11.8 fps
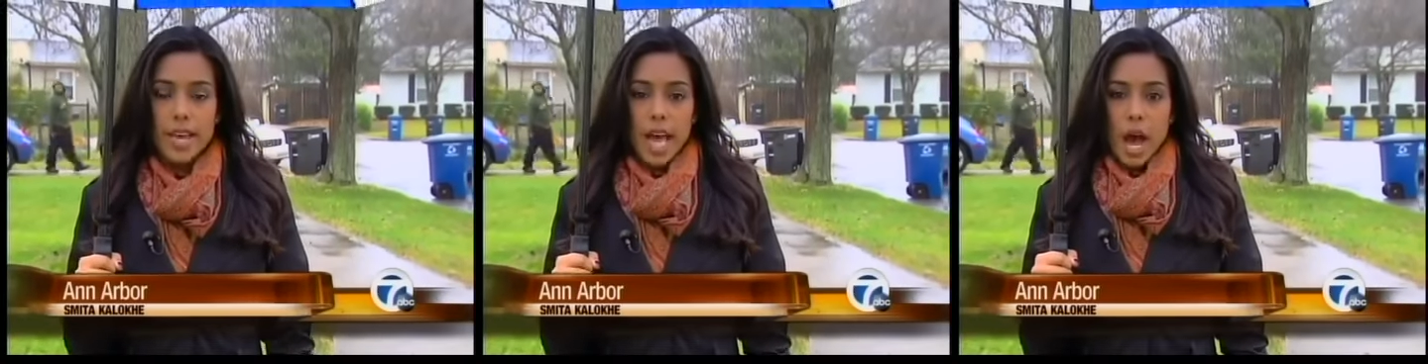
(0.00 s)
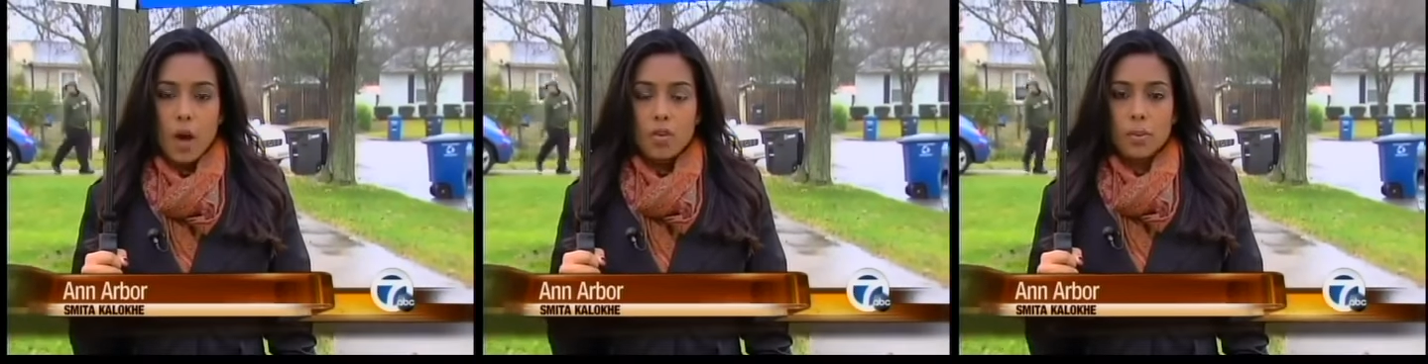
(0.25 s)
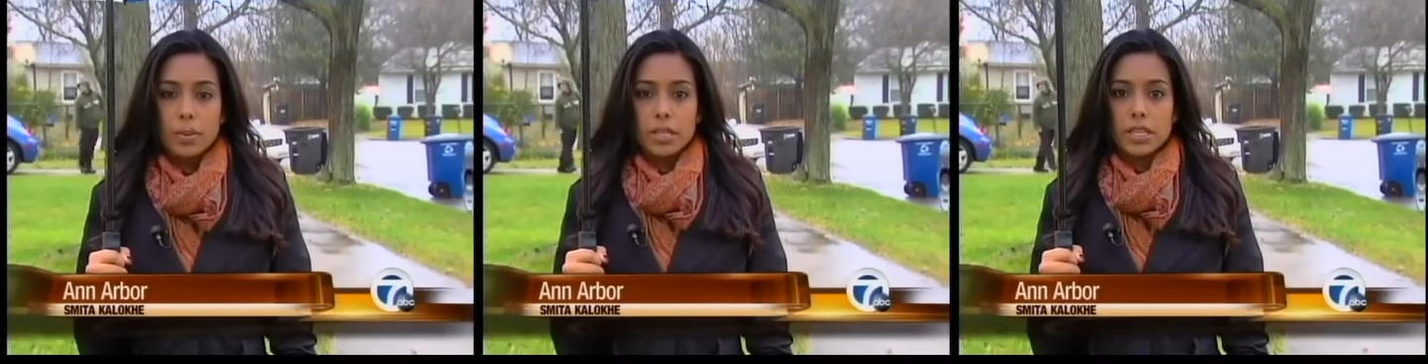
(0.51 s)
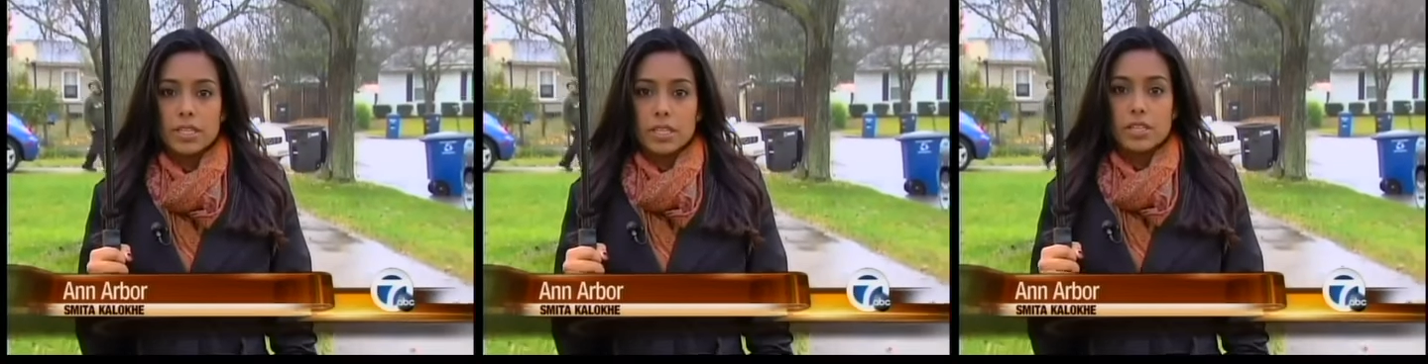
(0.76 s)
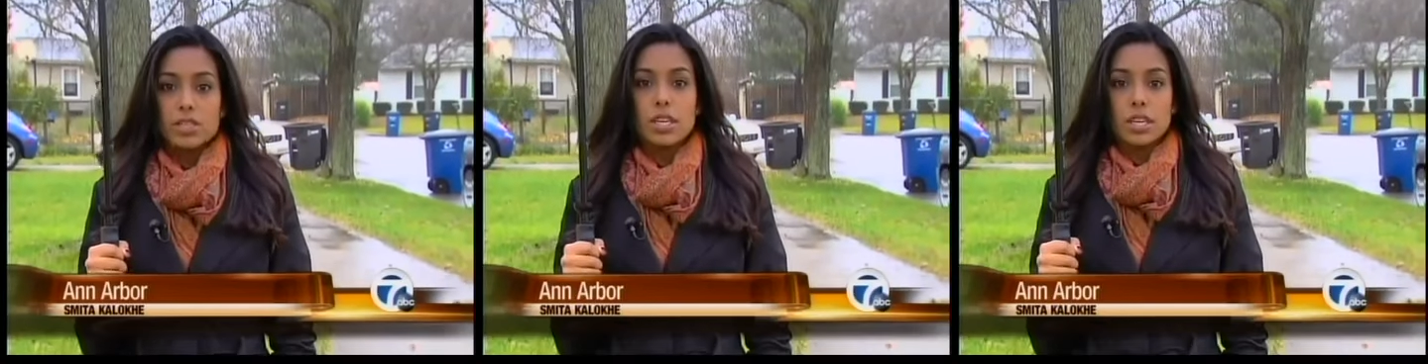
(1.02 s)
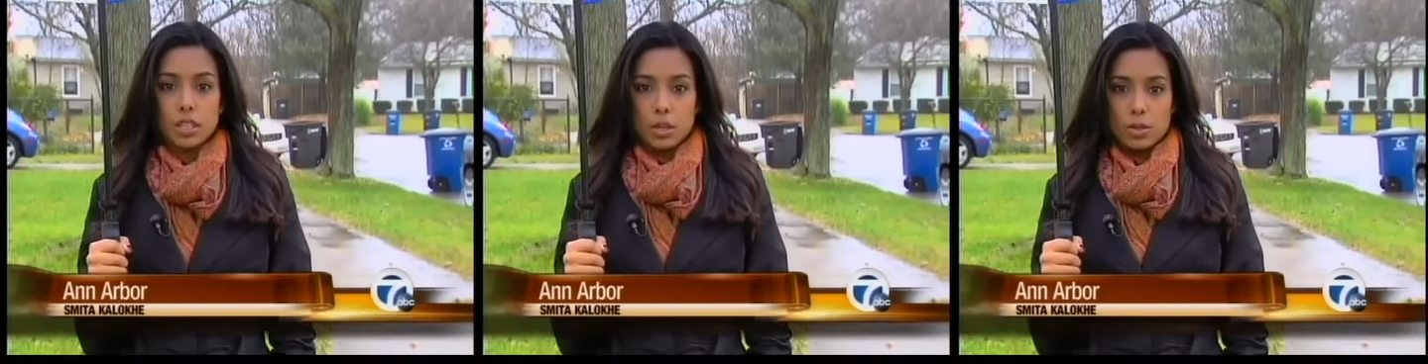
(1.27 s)
However, police
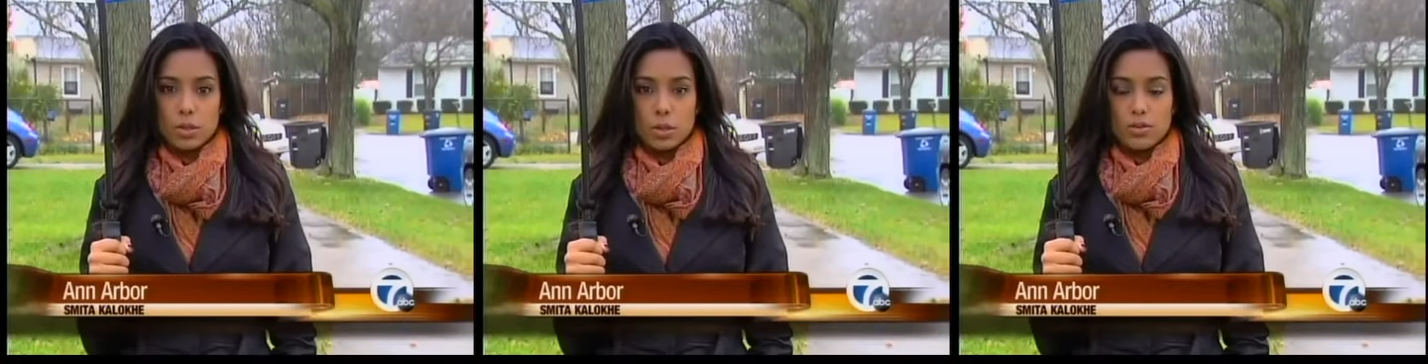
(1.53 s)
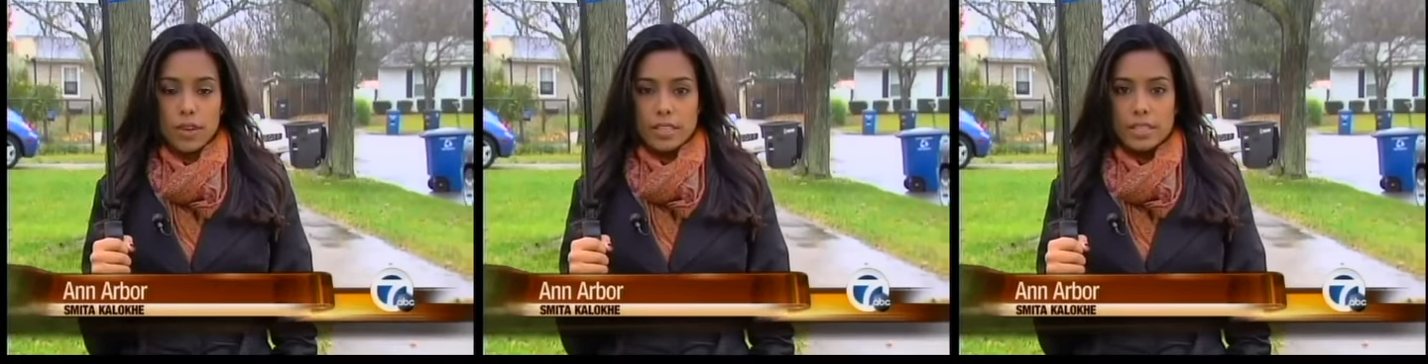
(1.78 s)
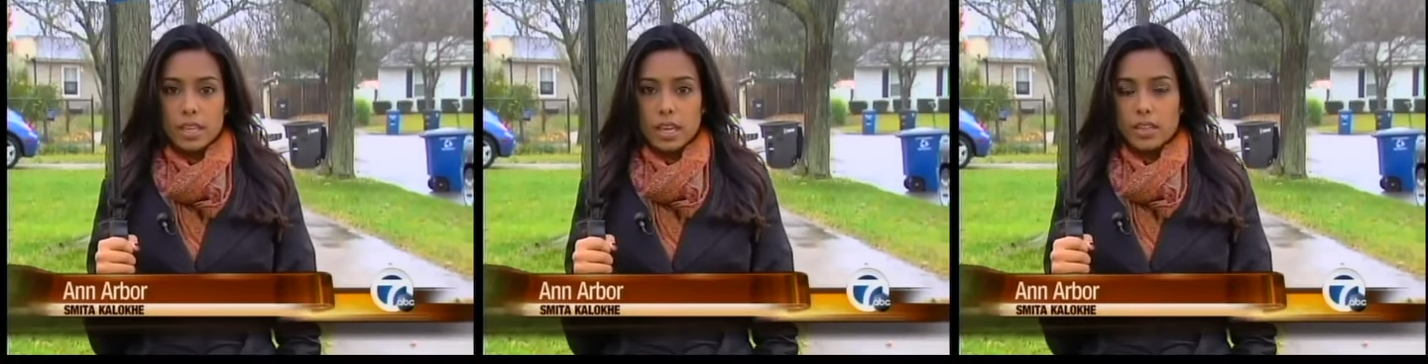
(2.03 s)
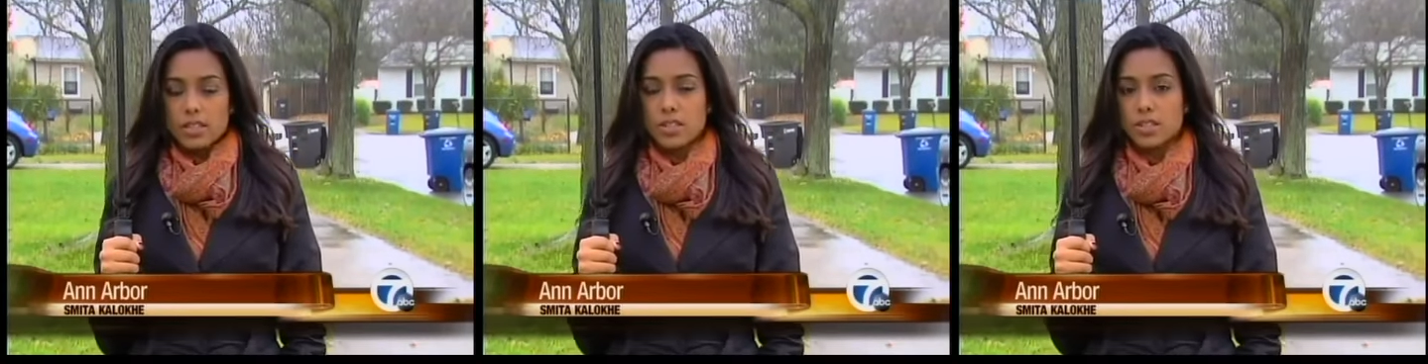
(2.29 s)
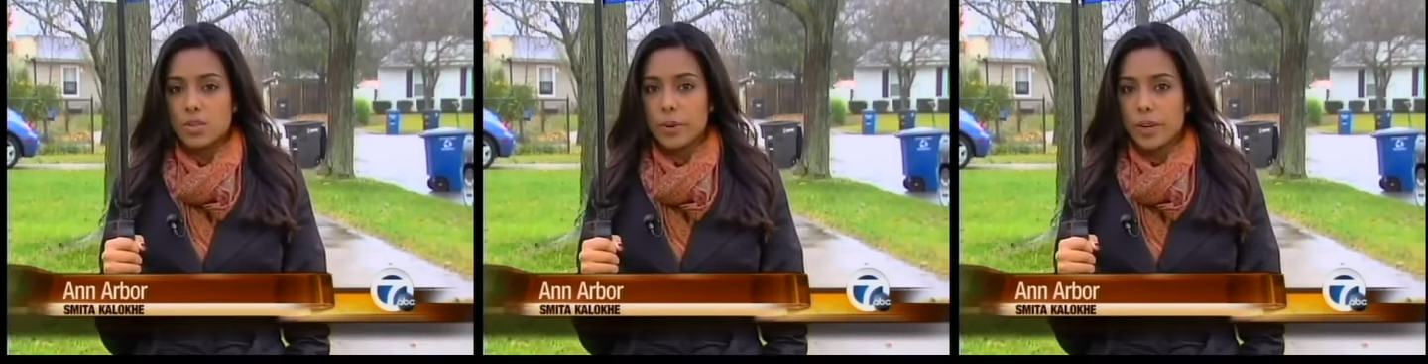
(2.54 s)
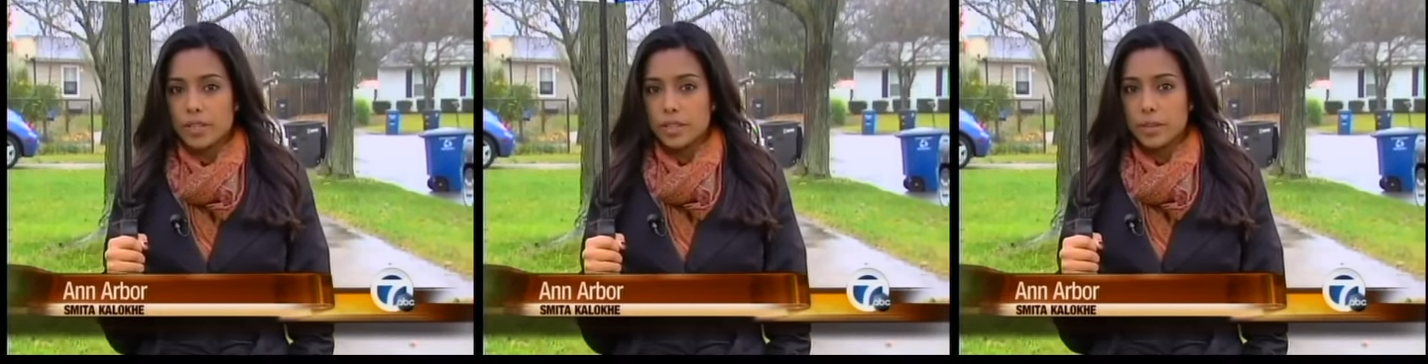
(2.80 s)
continue to investigate the
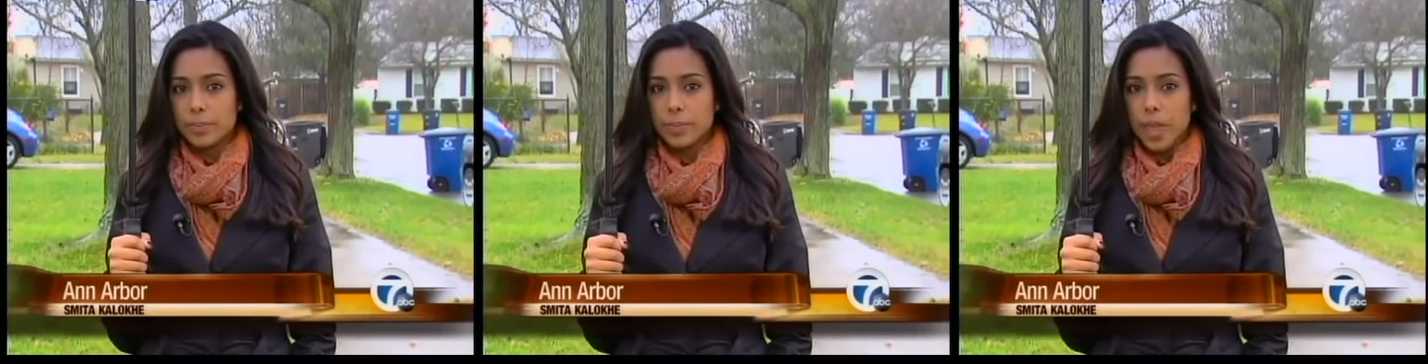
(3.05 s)
situation.